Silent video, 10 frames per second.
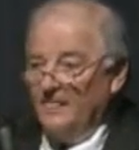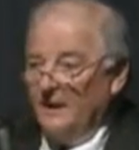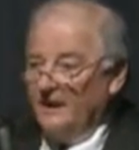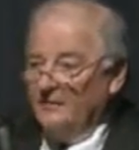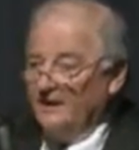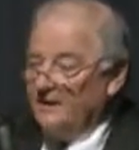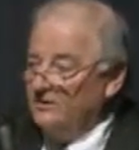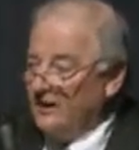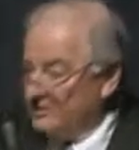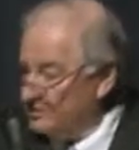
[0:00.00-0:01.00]
they
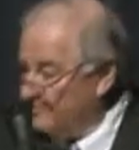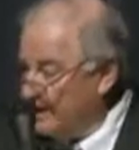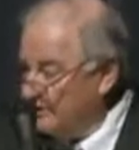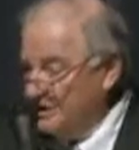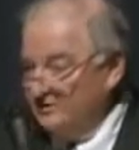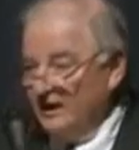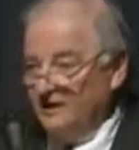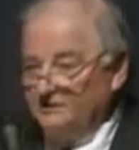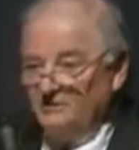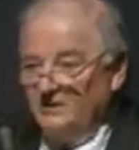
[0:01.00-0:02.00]
conducted special
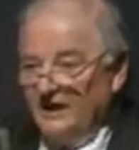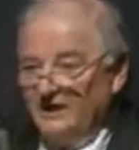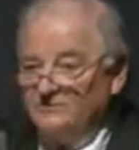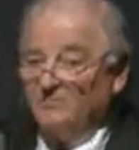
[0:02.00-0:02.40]
intelligence tasks,